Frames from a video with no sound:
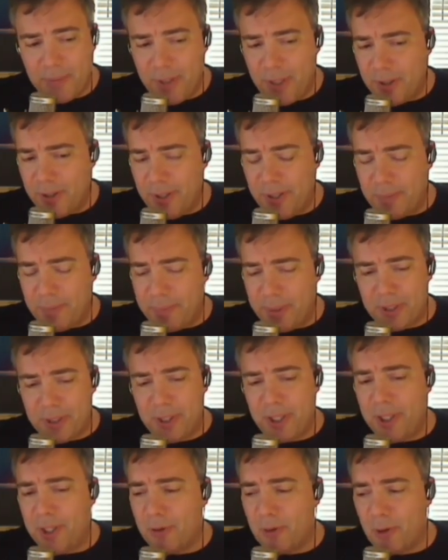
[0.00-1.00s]
you're, you're
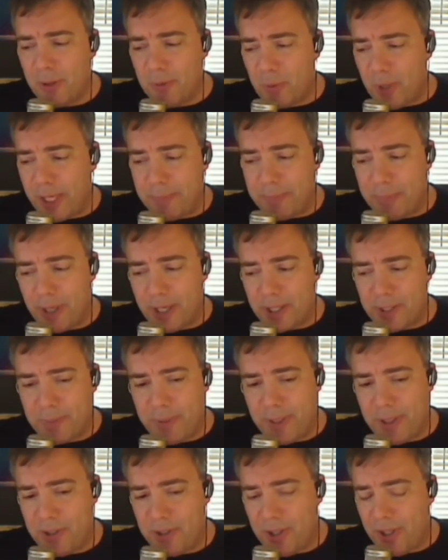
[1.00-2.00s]
building your own white
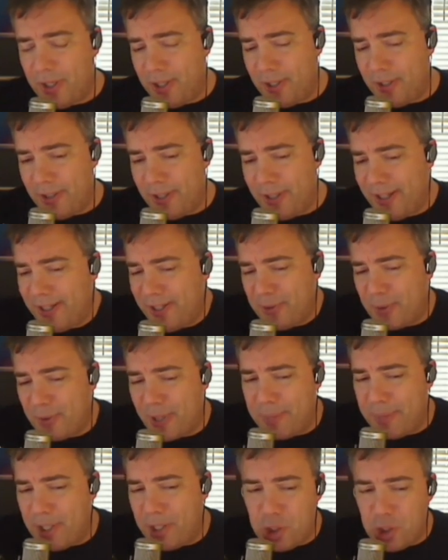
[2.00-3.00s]
box PC and you, you just
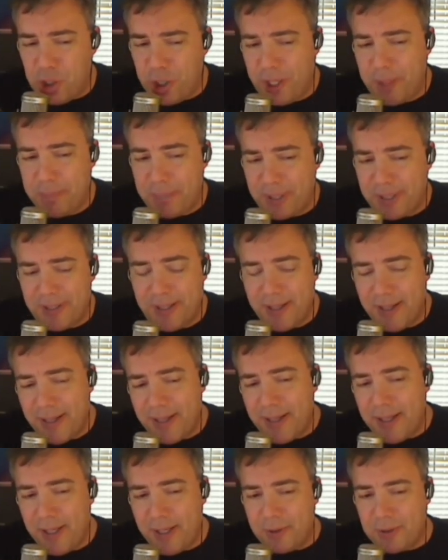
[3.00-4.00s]
want to be cheap and
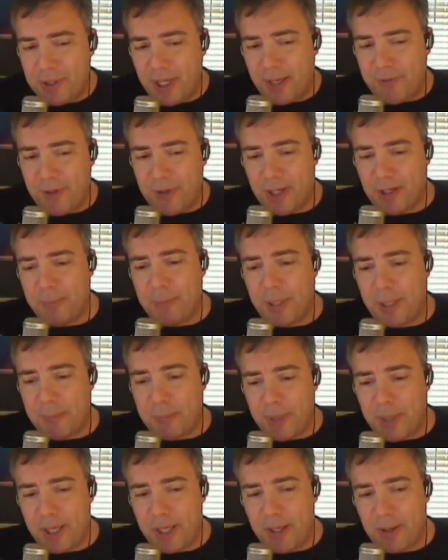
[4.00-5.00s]
you know save a little bit
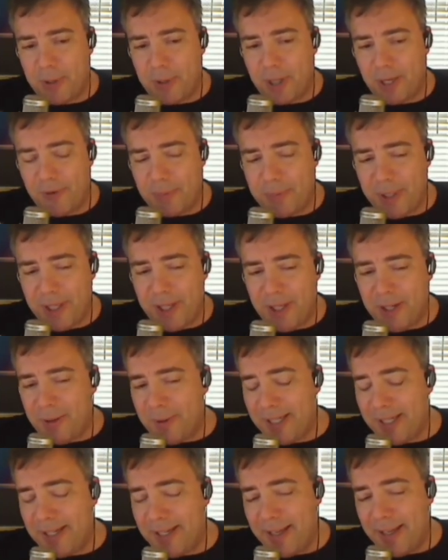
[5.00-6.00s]
of money or whatever. But you
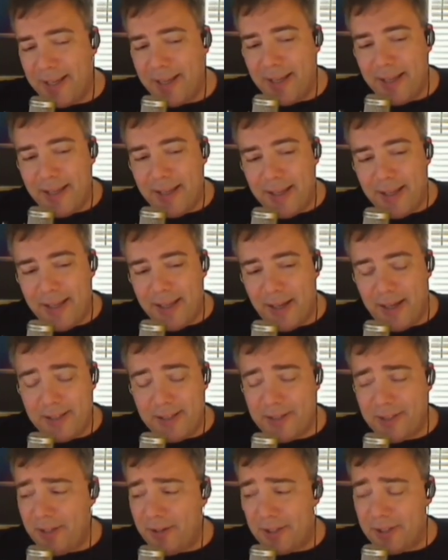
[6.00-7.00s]
know what? Uh,
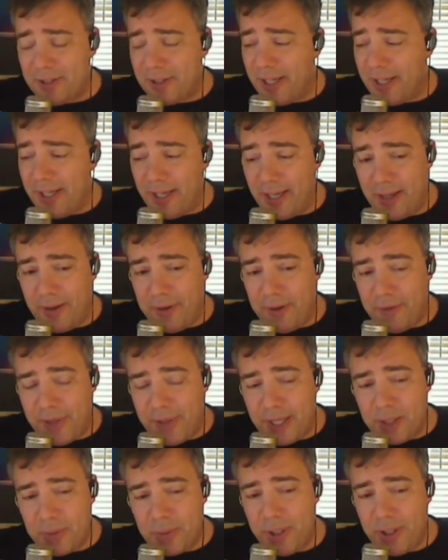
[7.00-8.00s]
seriously,
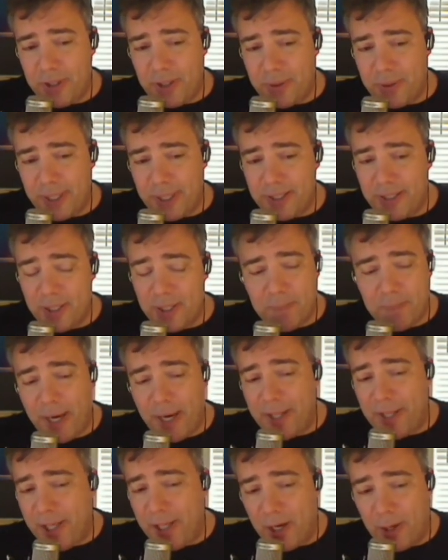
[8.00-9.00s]
if that's what you're doing, just
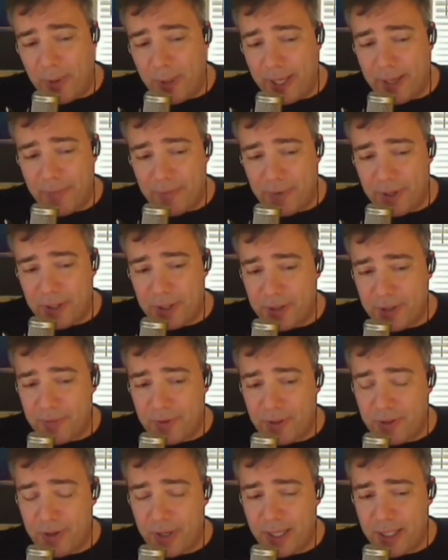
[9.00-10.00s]
buy the OEM
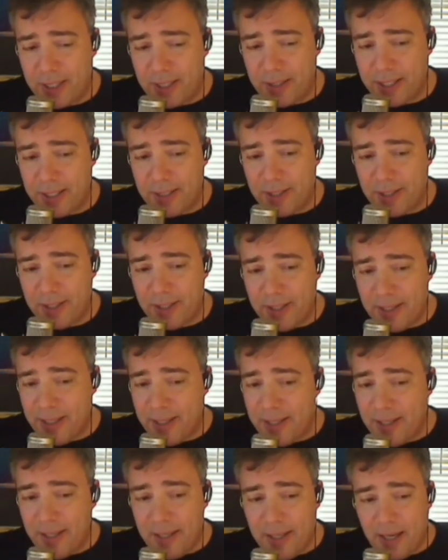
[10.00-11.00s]
version for crying out loud.
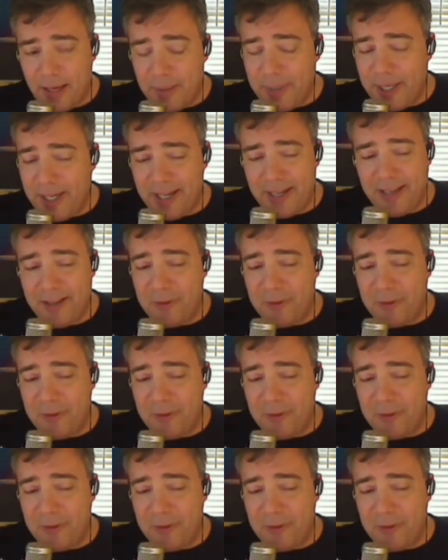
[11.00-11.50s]
I mean,